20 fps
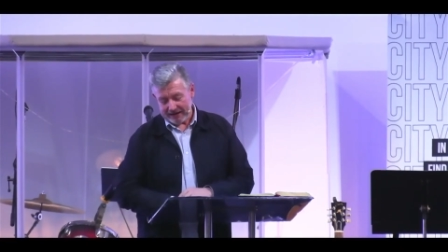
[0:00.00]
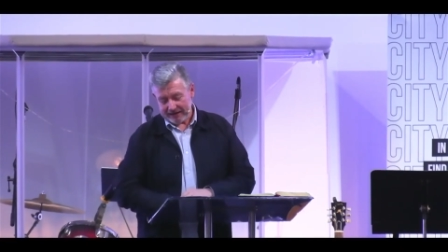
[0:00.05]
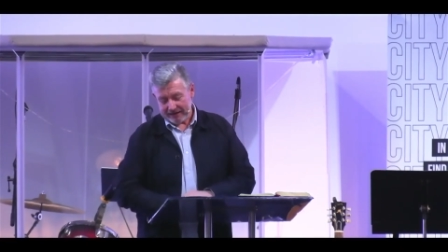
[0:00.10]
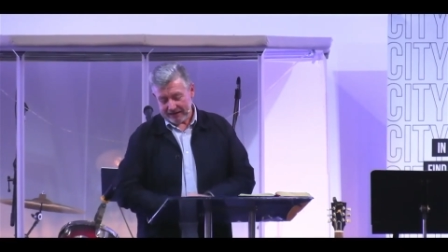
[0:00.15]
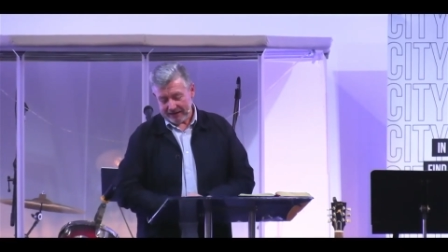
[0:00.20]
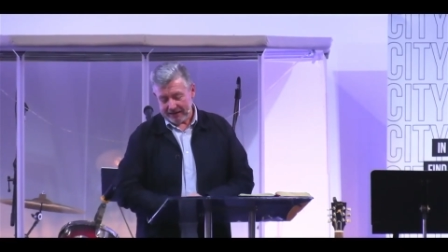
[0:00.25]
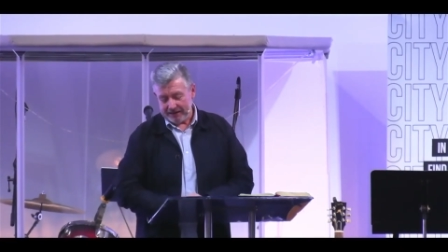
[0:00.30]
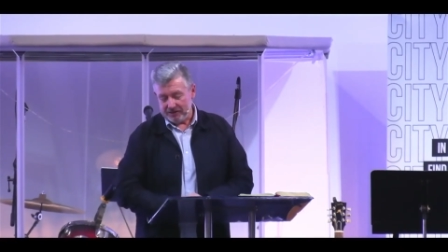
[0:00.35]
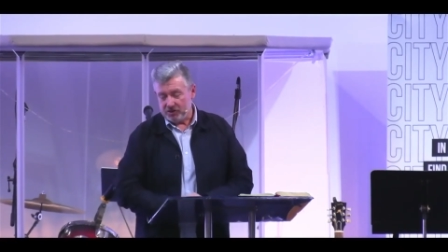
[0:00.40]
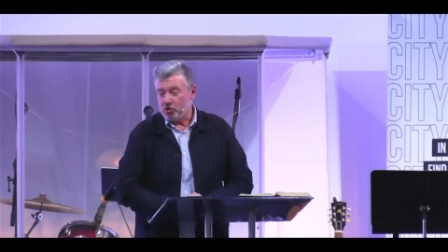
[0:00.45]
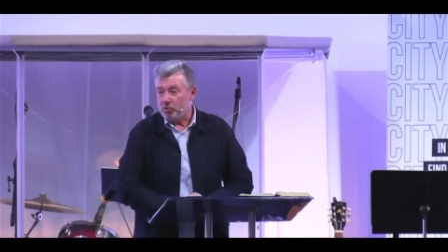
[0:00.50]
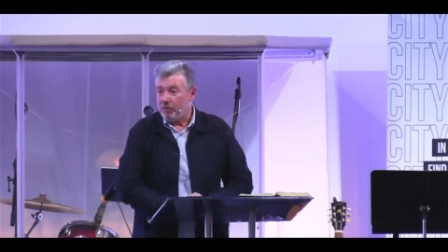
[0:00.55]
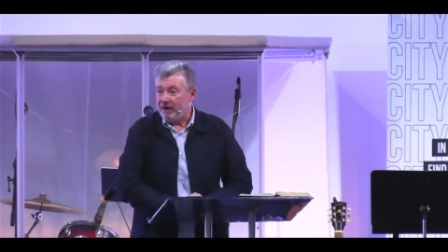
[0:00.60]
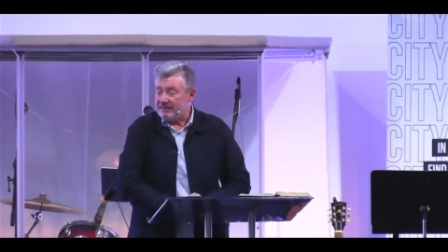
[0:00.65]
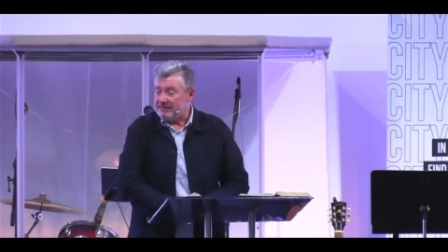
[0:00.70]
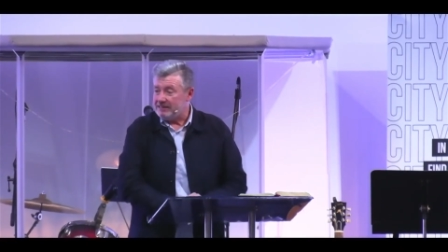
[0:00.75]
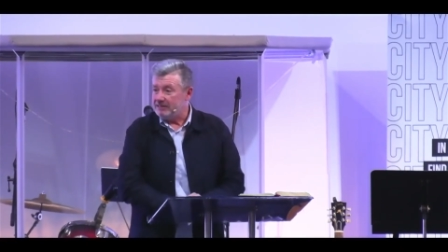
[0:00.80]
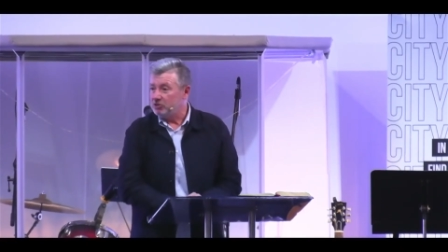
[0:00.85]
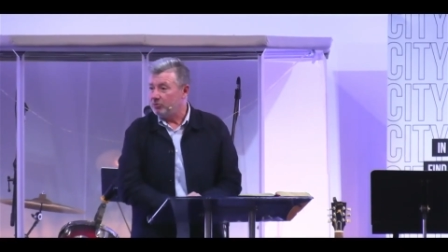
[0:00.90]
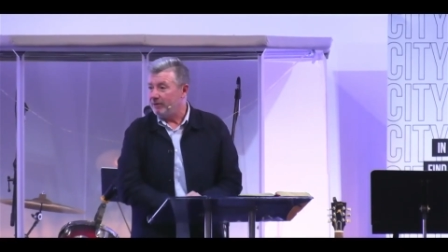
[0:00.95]
in
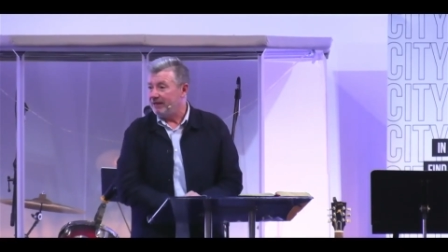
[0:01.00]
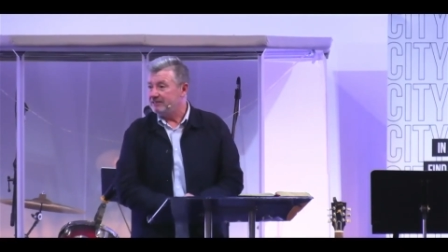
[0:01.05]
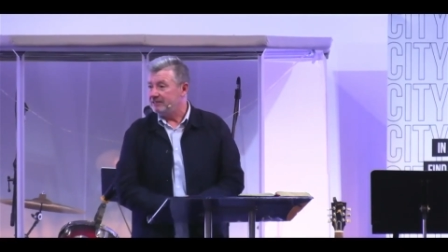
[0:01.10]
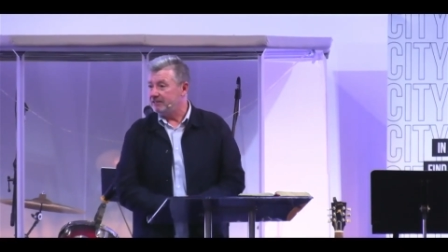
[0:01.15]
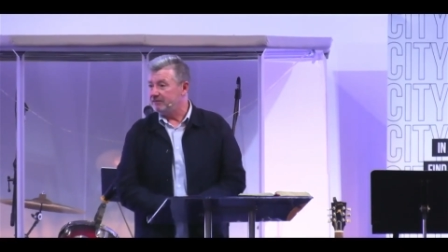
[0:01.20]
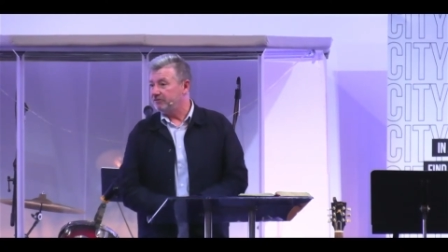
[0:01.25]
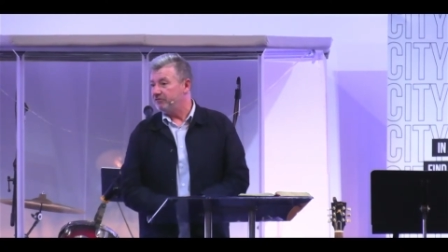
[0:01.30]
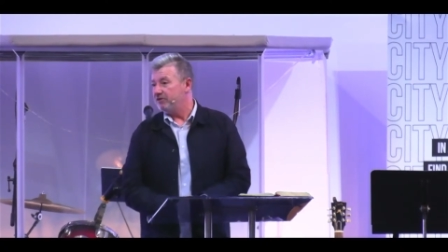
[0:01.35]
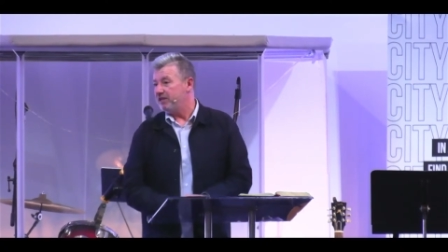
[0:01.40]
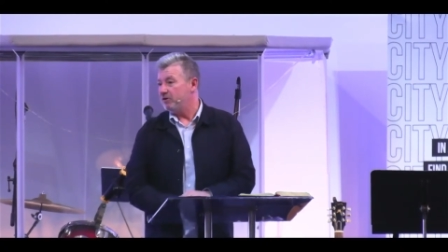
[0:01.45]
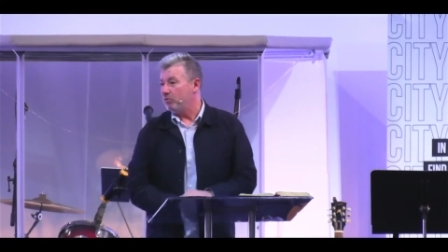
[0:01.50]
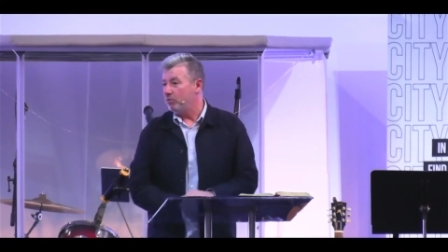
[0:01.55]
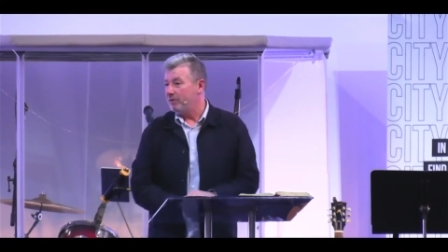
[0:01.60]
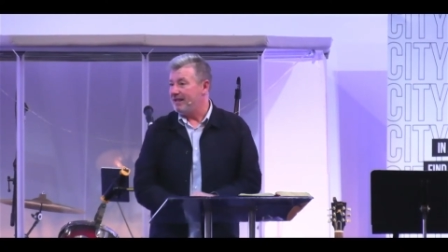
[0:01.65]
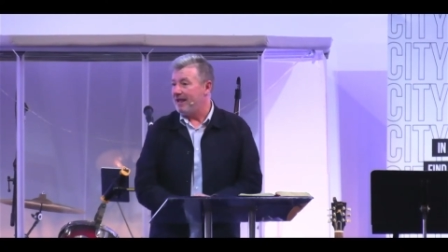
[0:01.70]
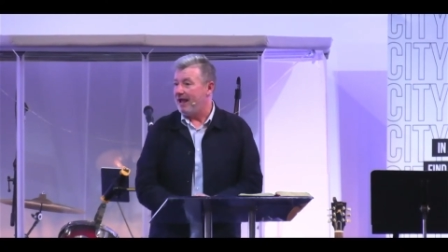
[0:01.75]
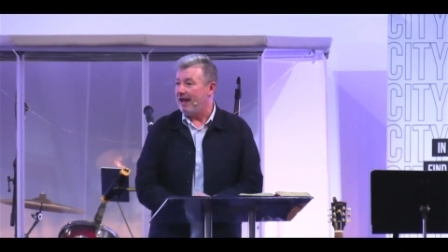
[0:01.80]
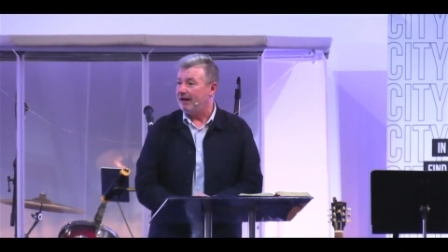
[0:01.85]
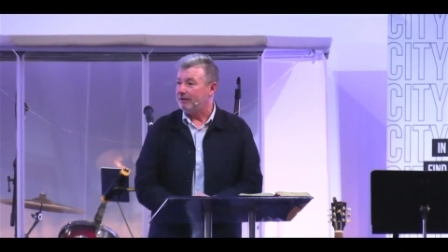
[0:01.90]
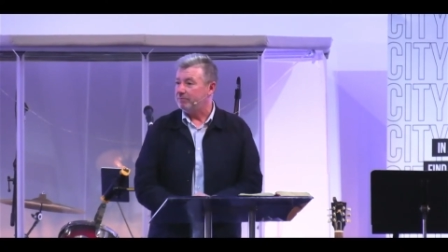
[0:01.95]
2023, we
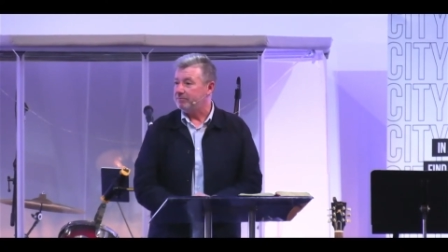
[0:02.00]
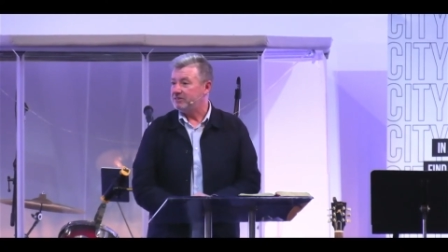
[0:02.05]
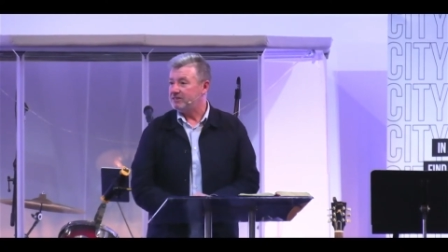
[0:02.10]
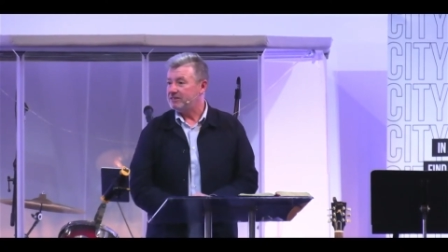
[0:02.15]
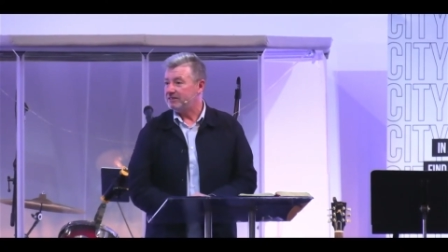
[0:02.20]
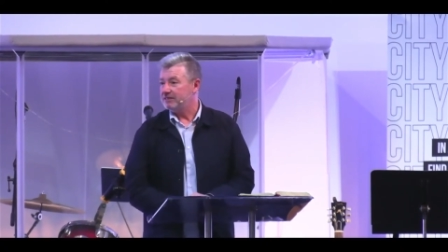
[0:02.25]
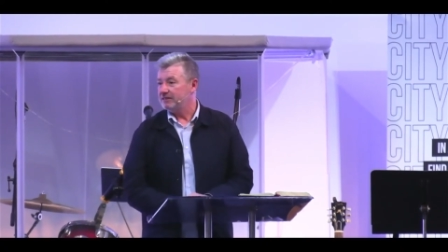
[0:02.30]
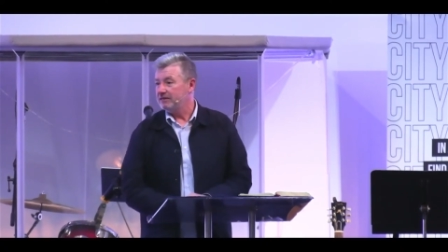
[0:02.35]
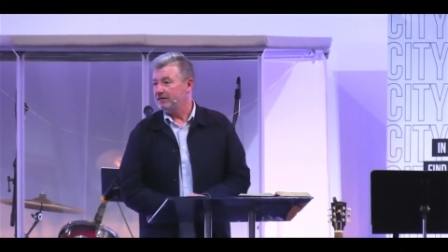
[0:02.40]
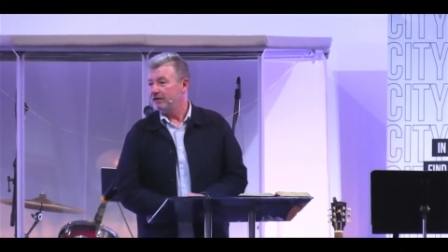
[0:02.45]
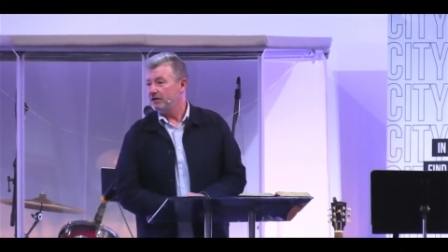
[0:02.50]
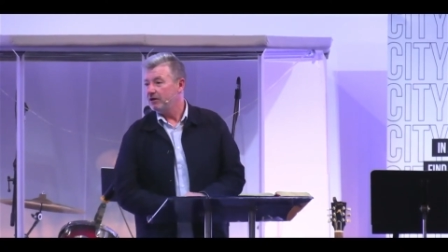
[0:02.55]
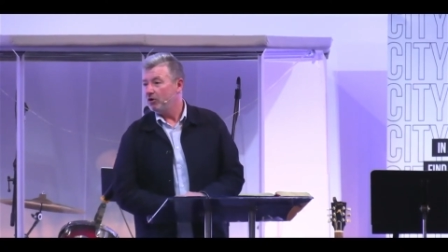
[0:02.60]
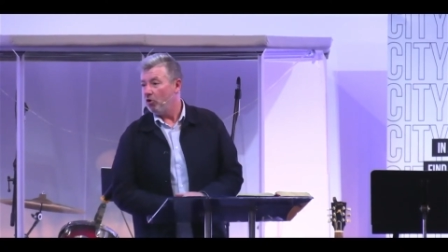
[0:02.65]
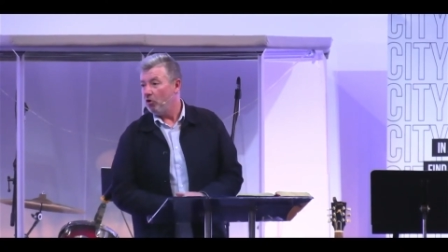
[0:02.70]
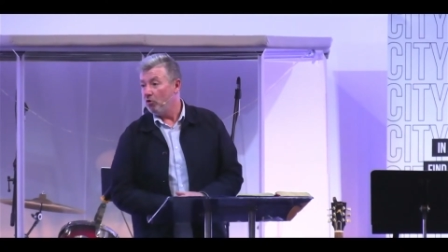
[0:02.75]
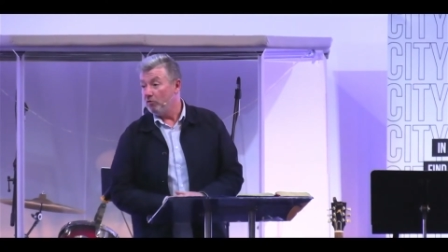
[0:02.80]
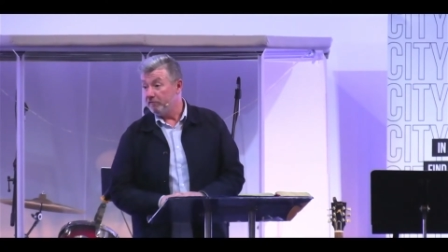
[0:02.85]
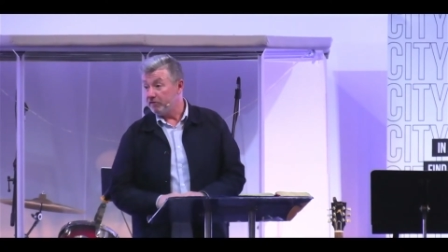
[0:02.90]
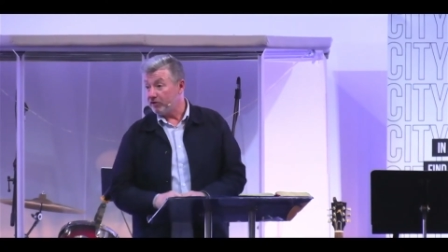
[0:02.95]
helped
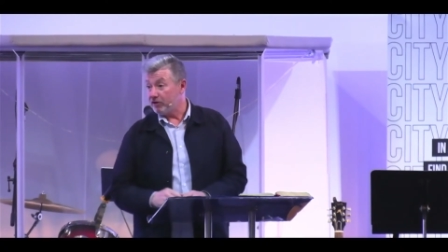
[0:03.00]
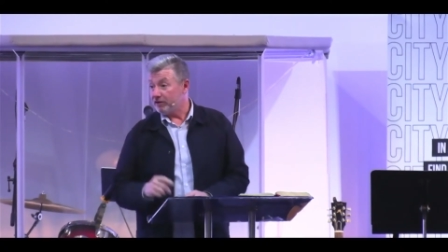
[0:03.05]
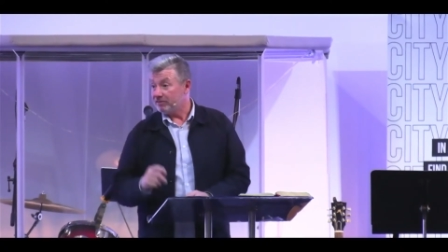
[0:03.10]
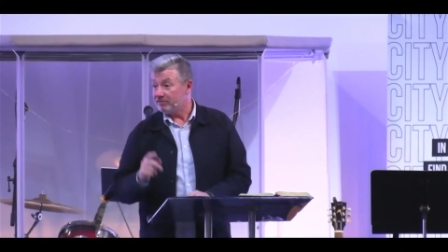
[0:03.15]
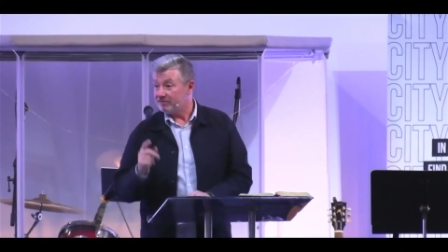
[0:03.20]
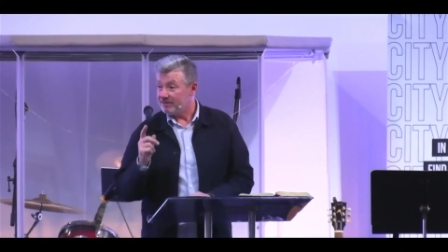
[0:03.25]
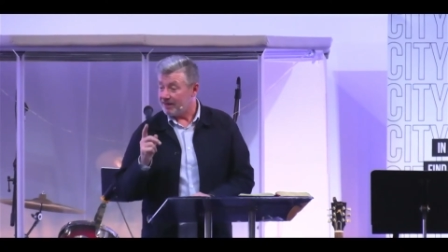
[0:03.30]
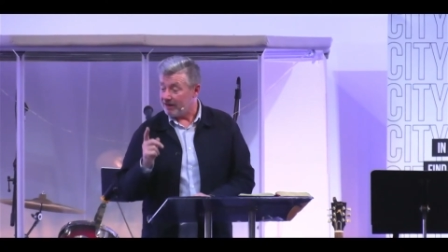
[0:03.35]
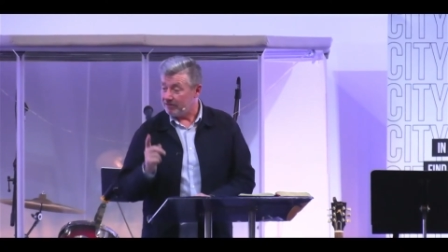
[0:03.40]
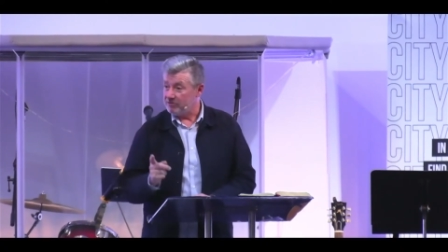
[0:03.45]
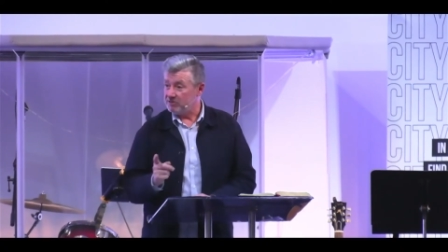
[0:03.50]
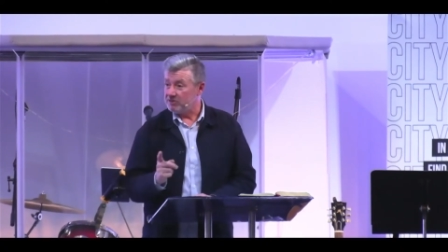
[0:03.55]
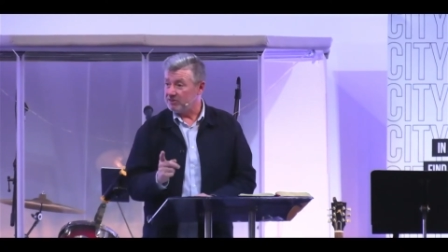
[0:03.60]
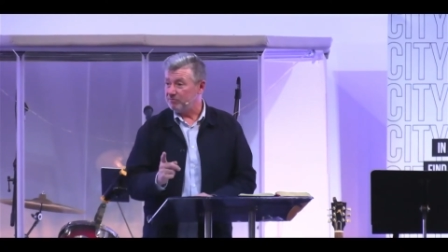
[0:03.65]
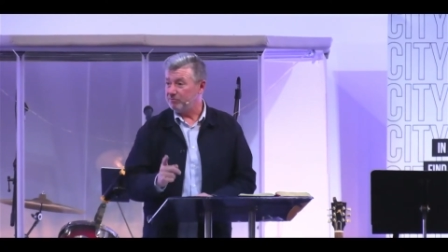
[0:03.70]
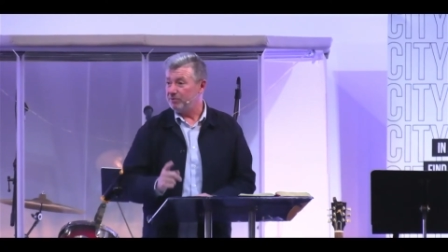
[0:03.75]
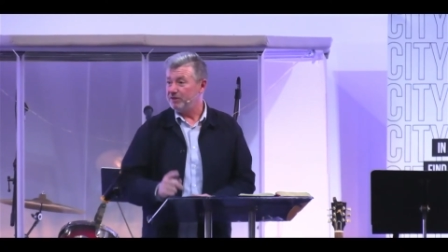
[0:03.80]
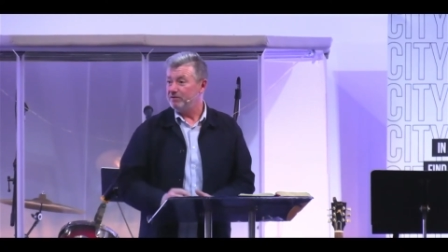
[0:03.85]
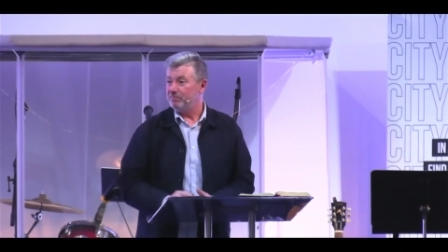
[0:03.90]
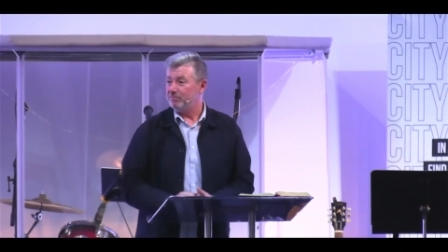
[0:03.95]
over a thousand
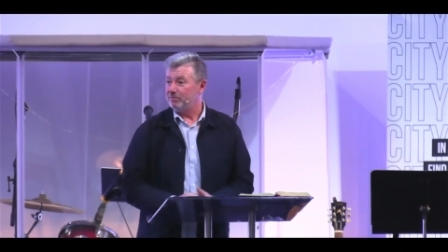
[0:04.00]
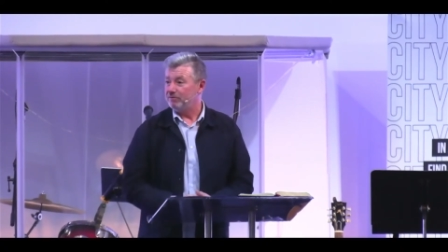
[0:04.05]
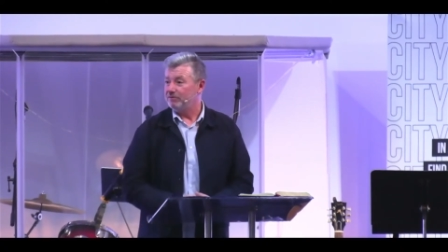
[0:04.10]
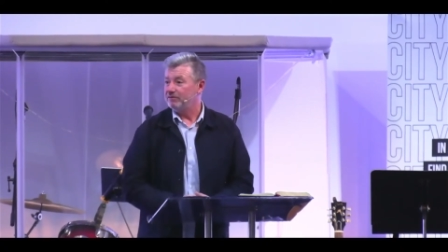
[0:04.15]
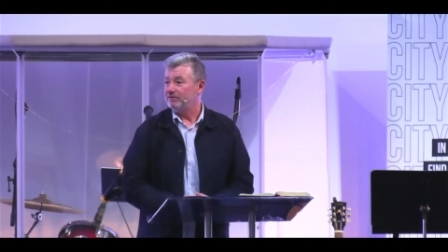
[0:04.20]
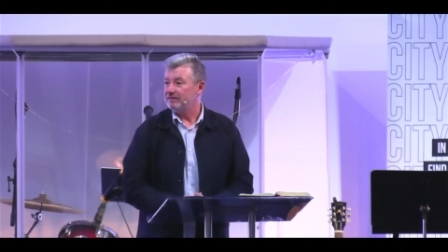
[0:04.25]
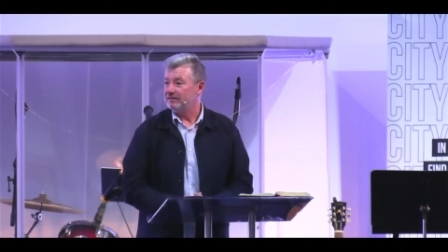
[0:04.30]
people